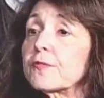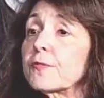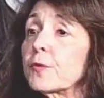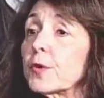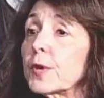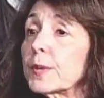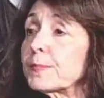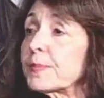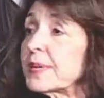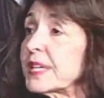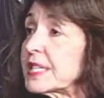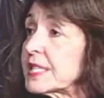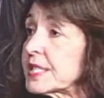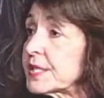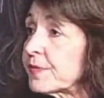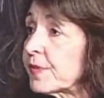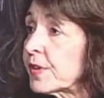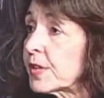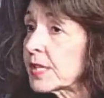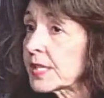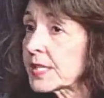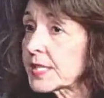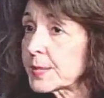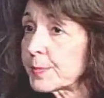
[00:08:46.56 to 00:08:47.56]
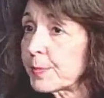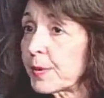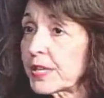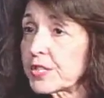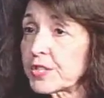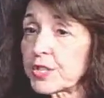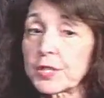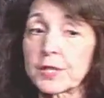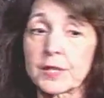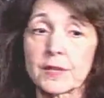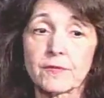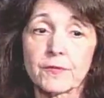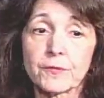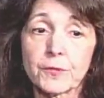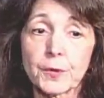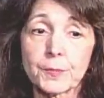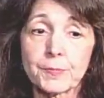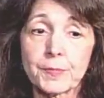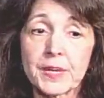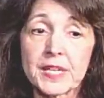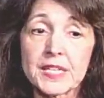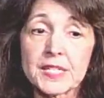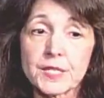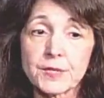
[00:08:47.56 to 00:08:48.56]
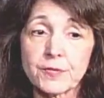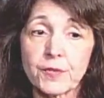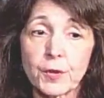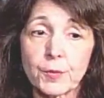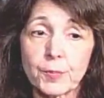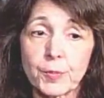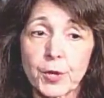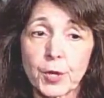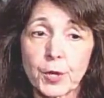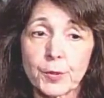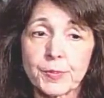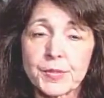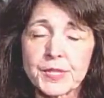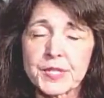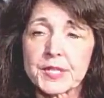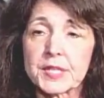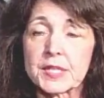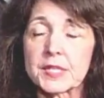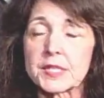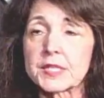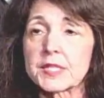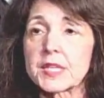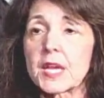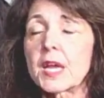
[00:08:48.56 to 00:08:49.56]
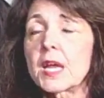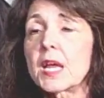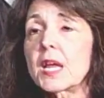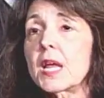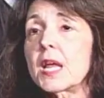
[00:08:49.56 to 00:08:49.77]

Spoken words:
for peaceful expression, for peaceful purposes.